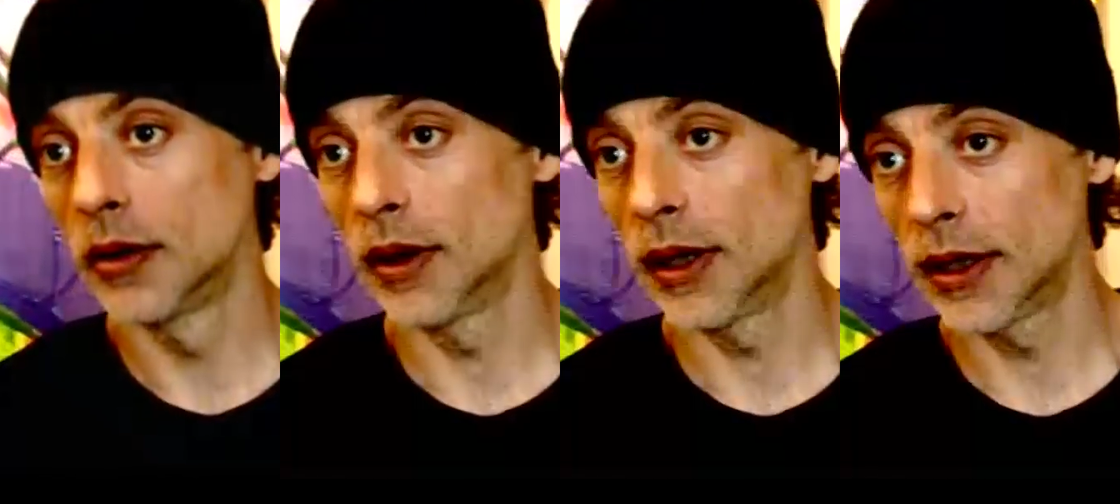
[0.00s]

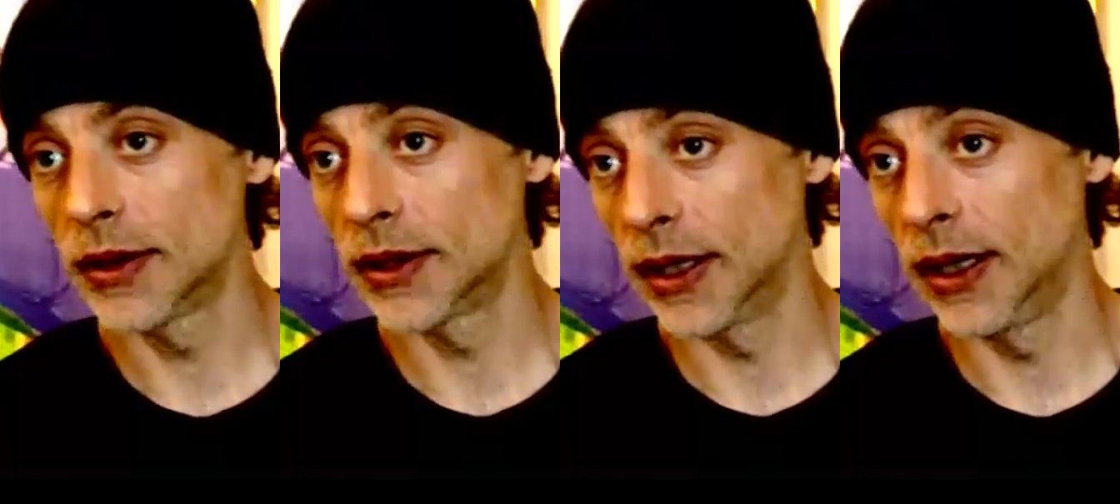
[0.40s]
that I
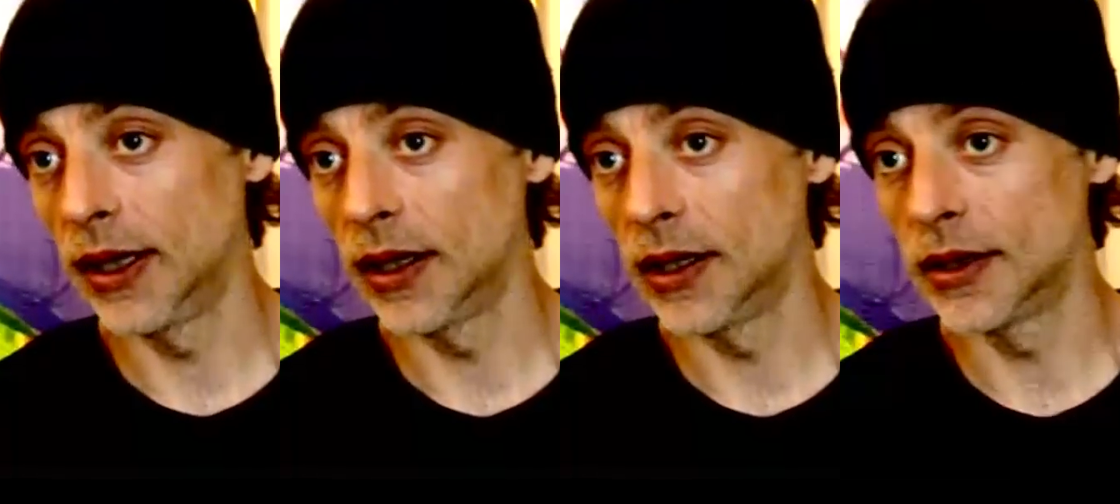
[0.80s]
see
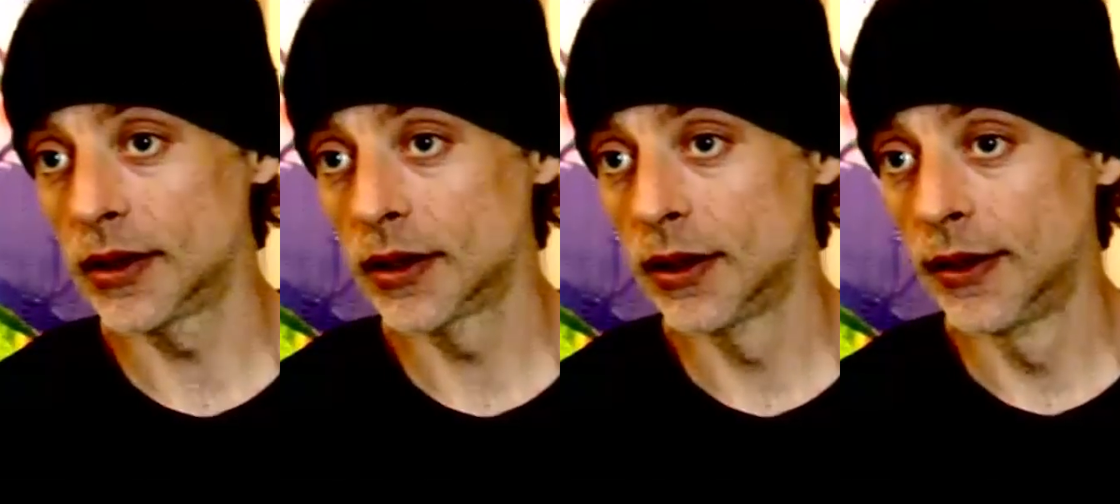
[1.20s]

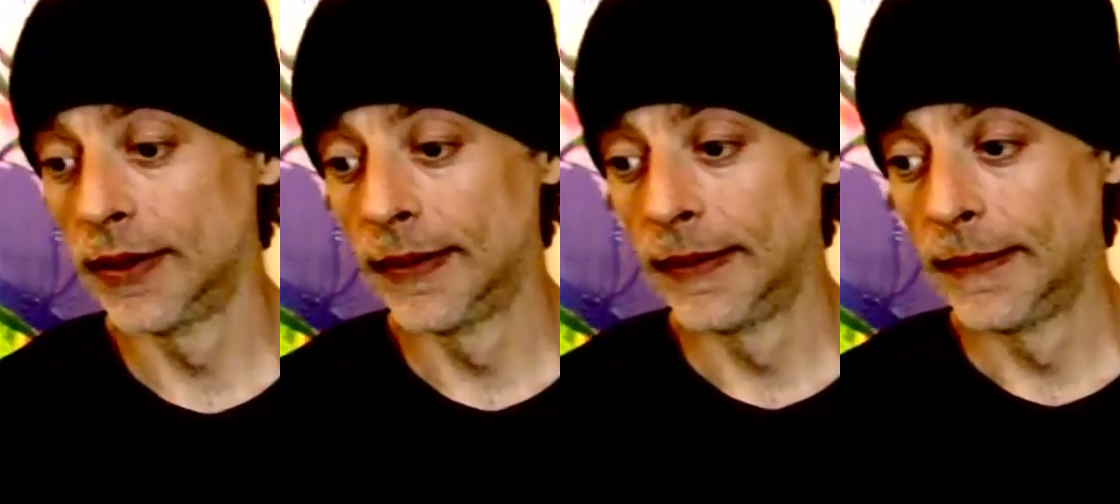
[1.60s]
is
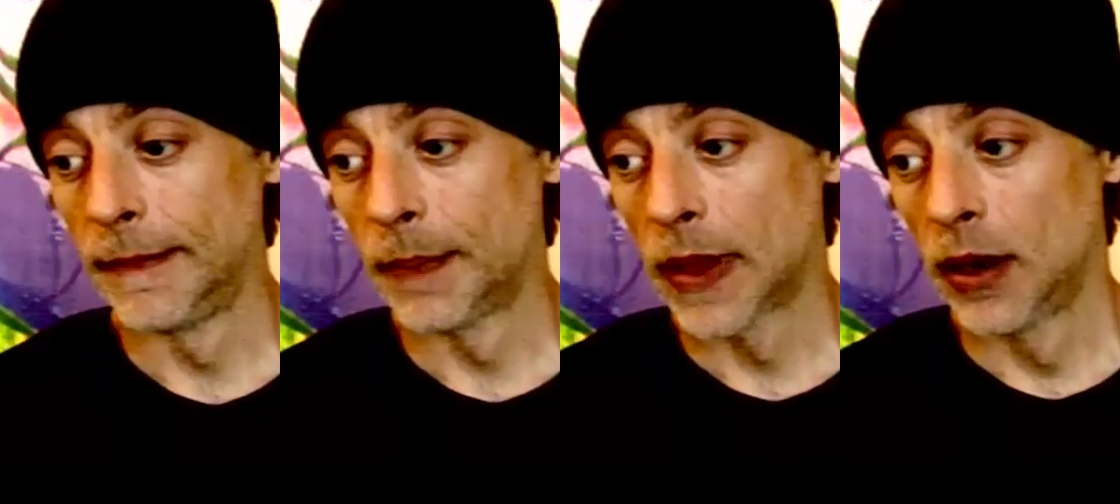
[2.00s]

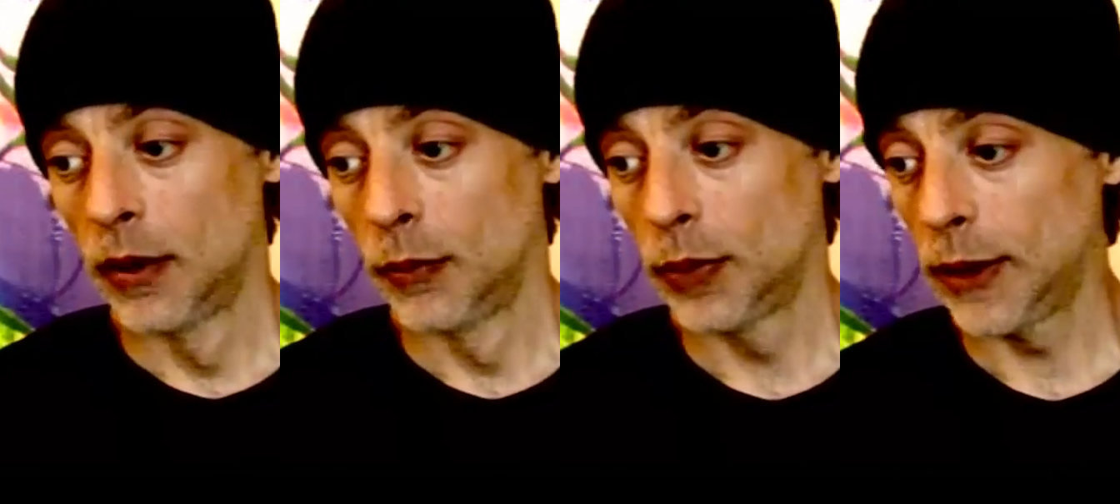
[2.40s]

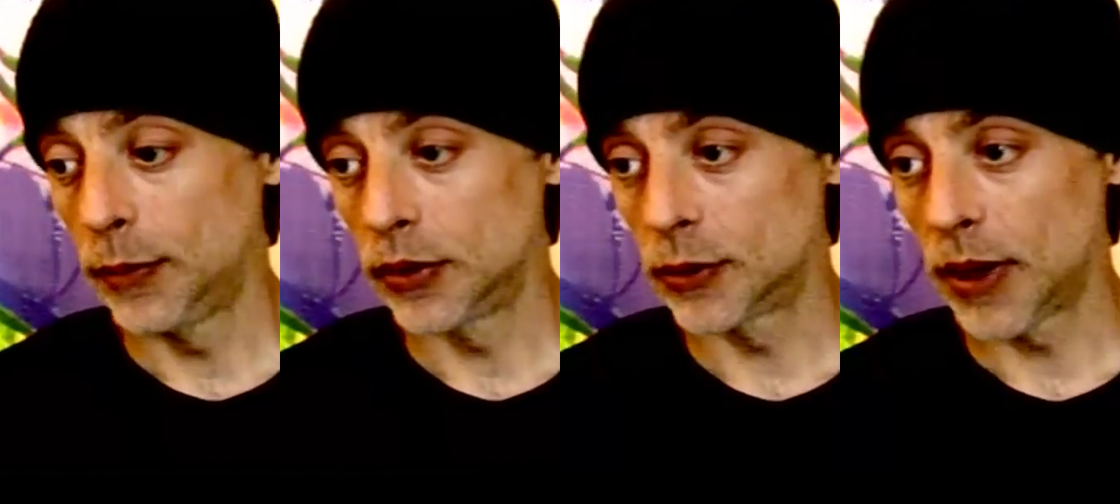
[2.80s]

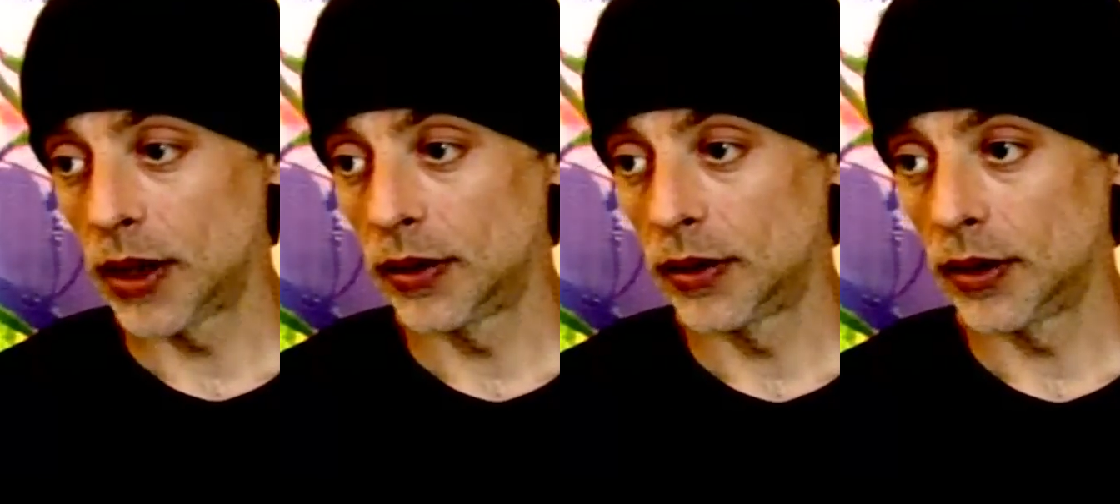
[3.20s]
people
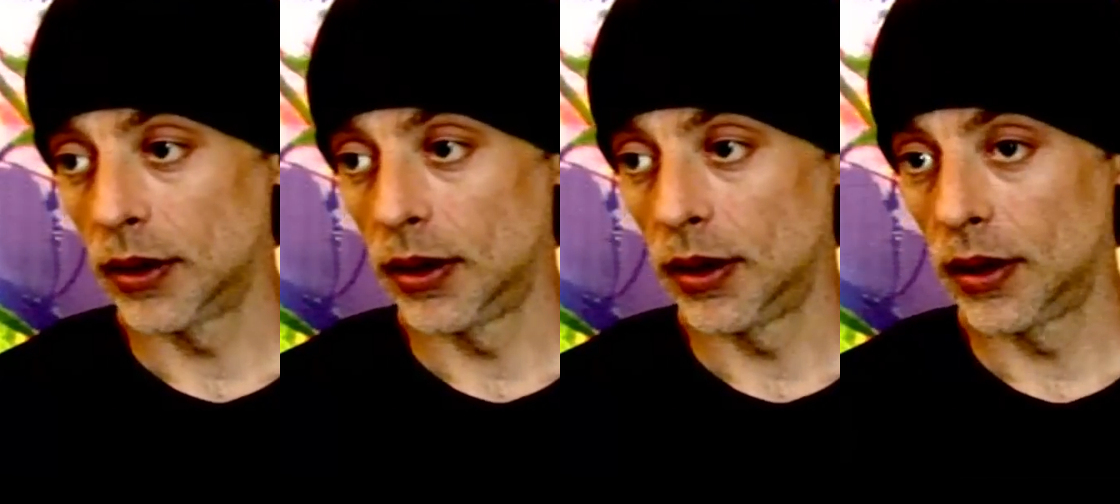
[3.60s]
spend
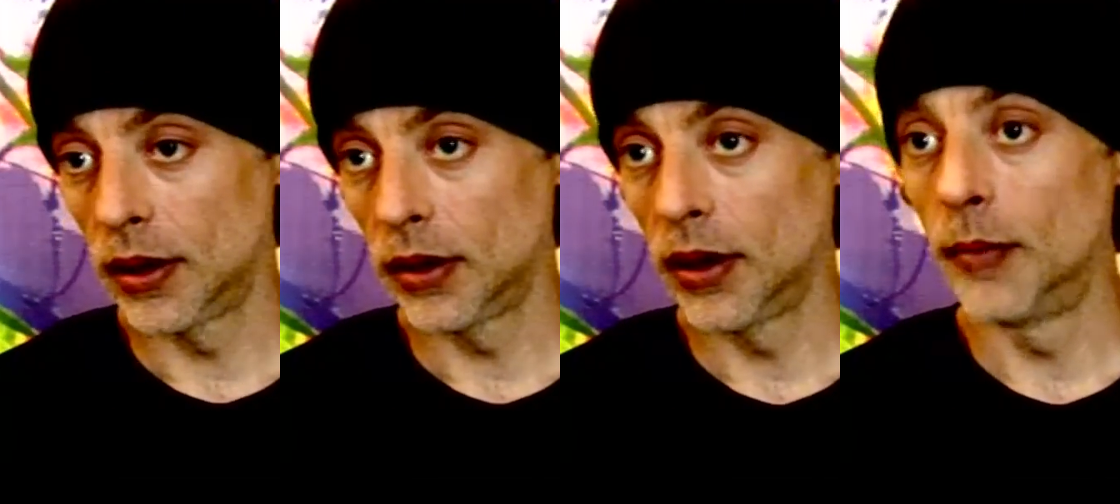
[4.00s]

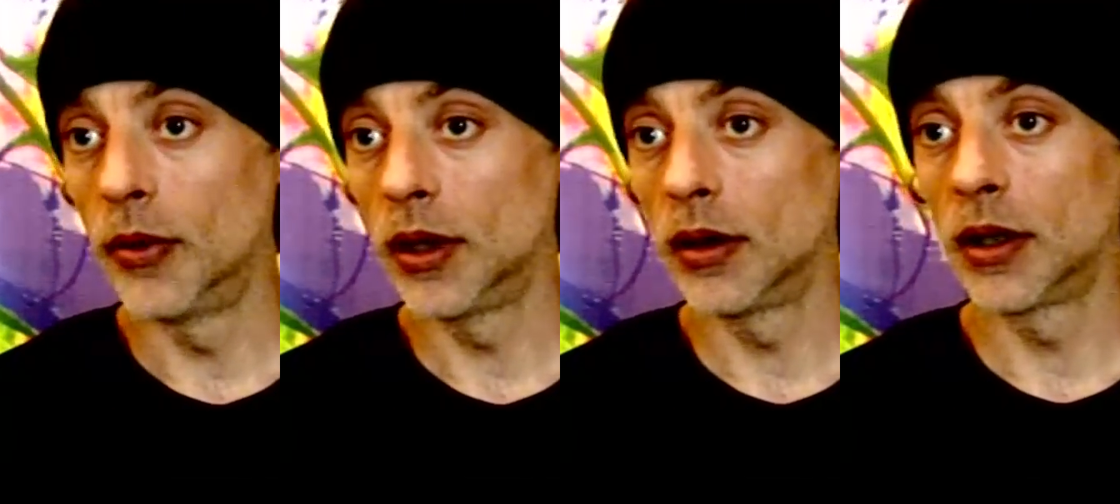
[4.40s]
a lot of
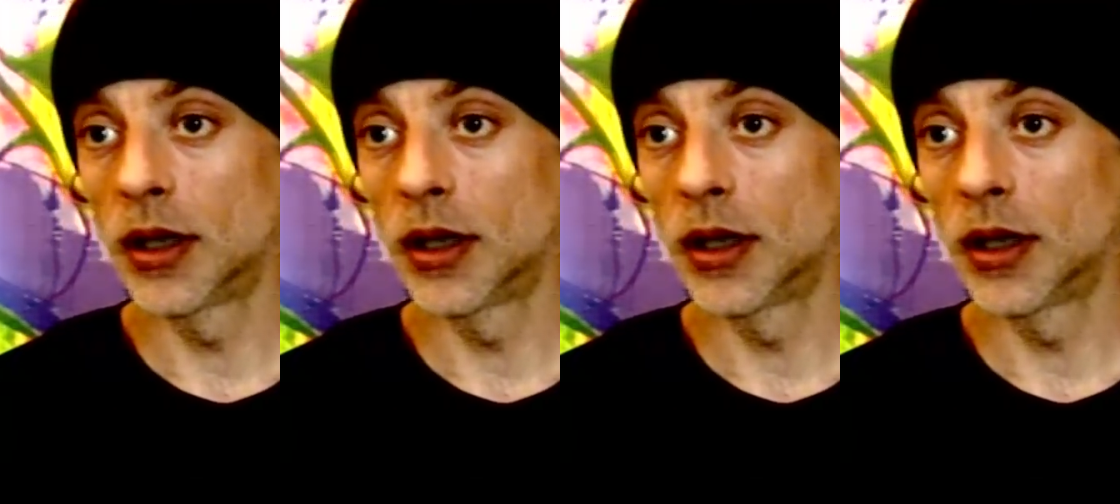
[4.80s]
money on the